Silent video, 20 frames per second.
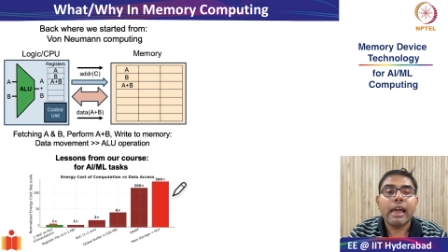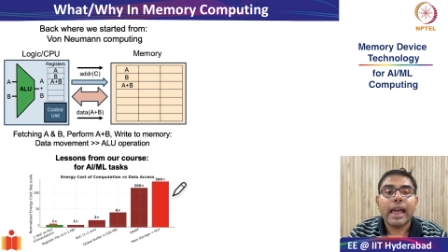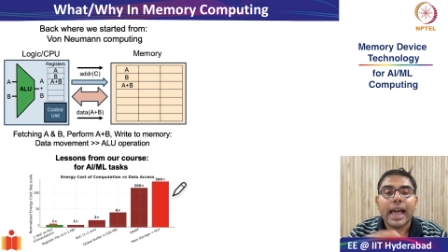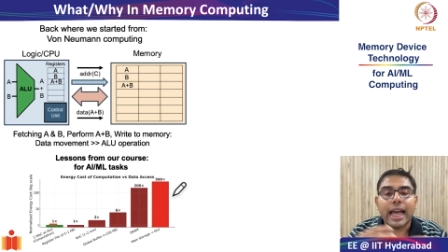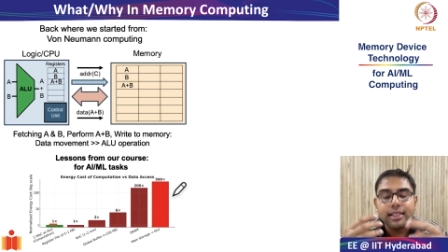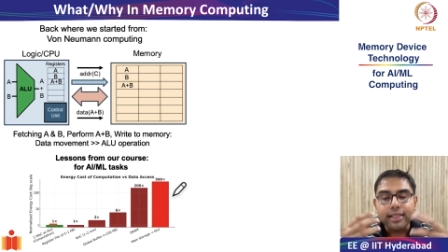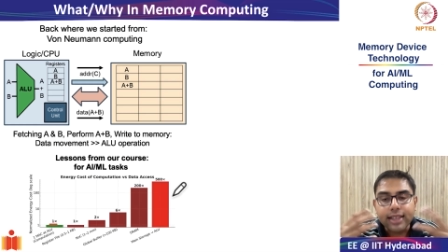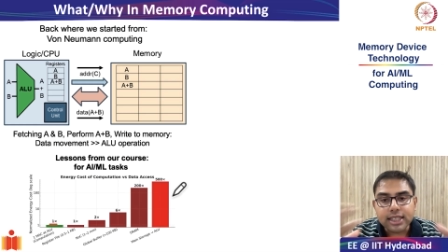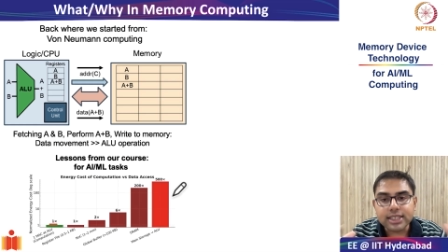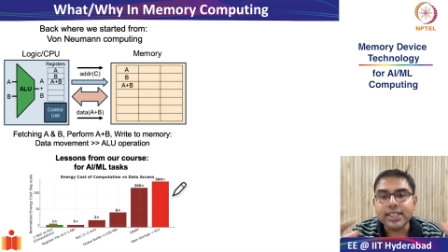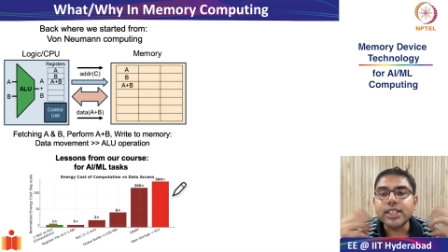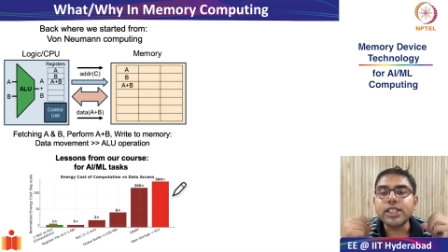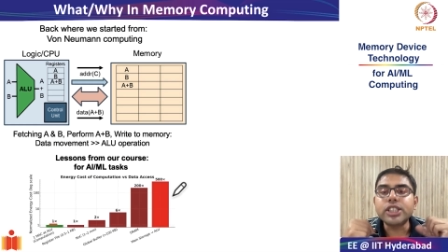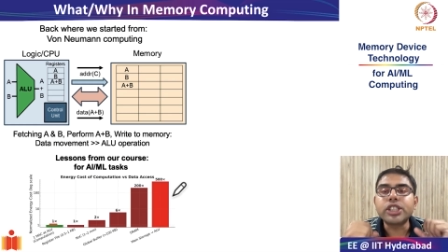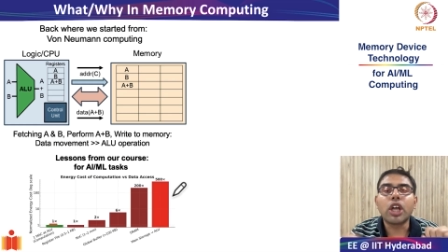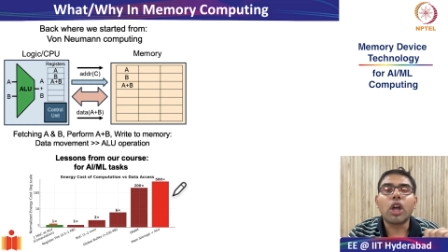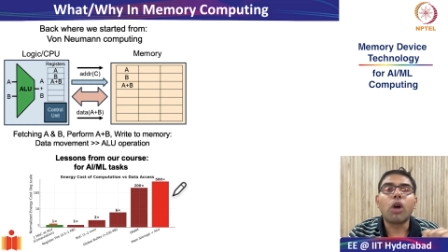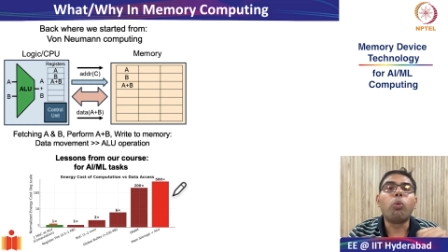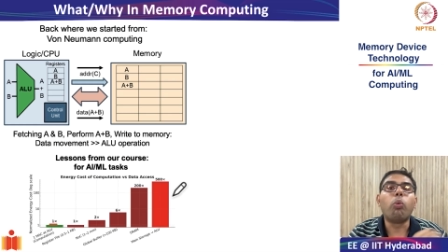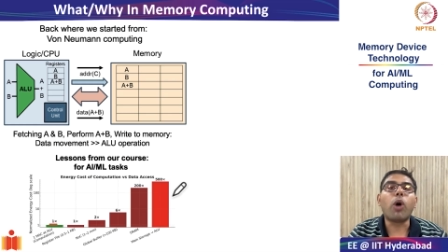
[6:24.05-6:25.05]
And this
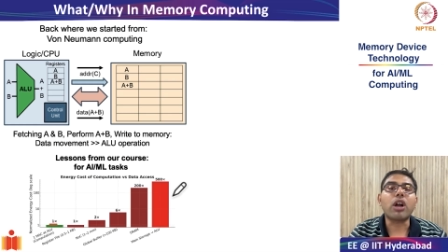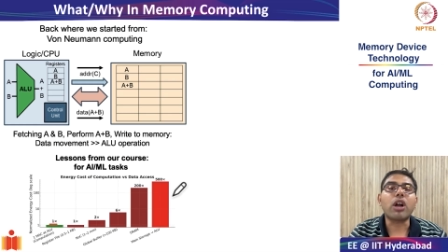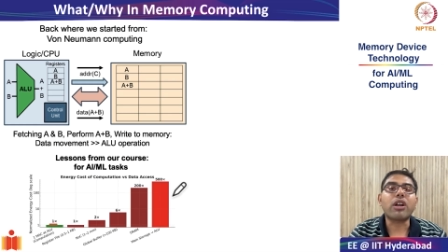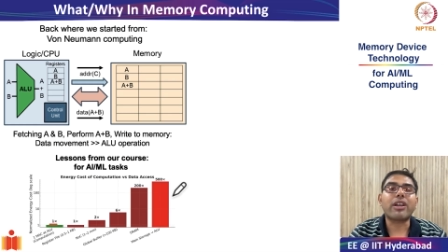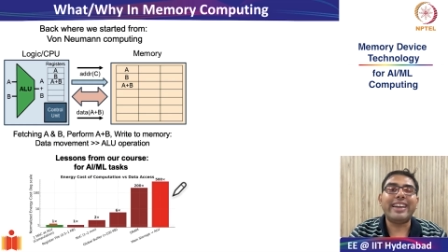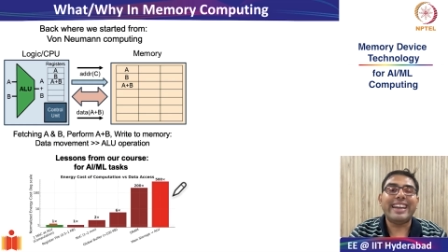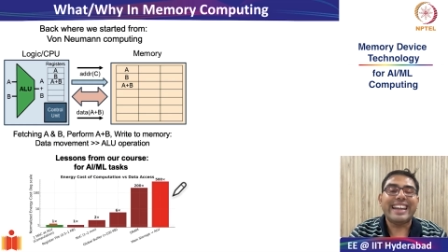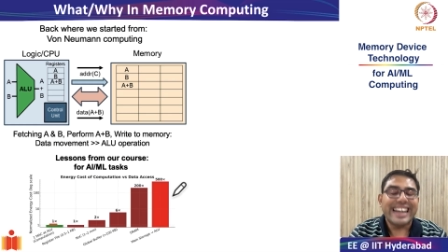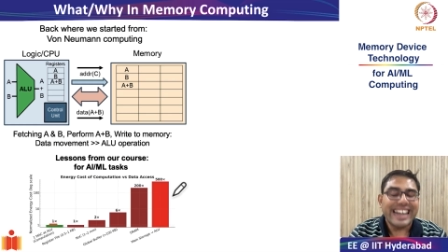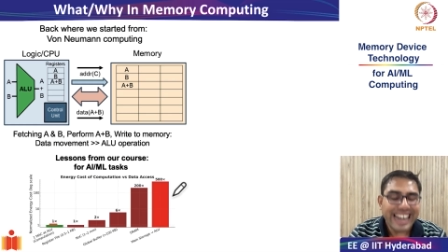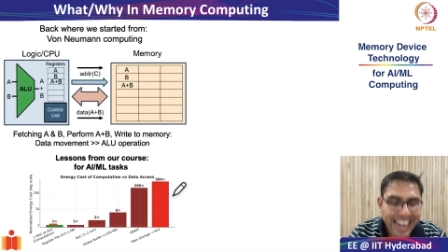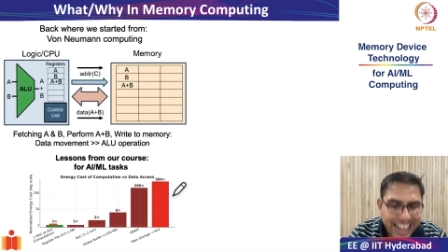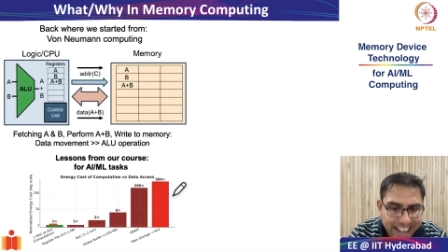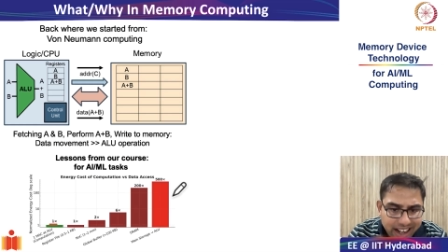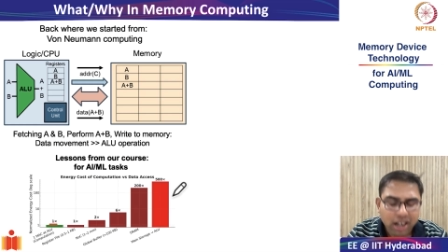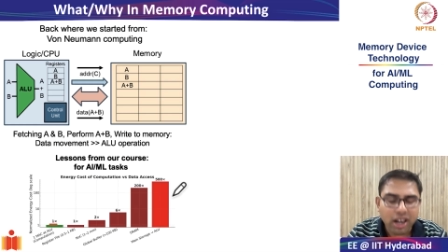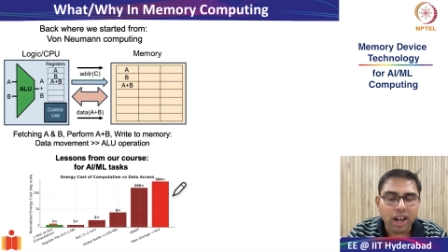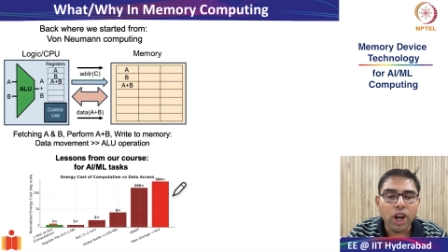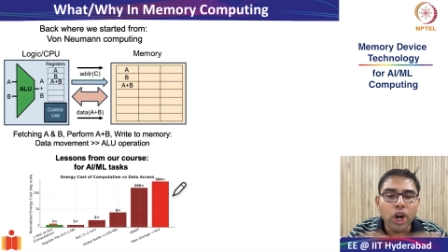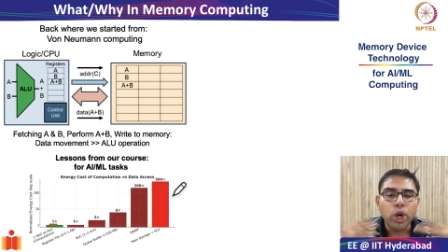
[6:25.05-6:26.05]
is what
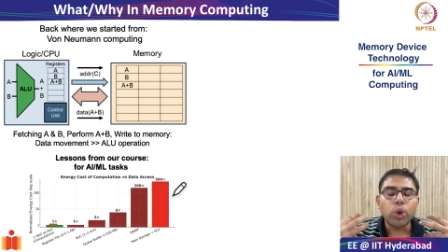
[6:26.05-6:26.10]
led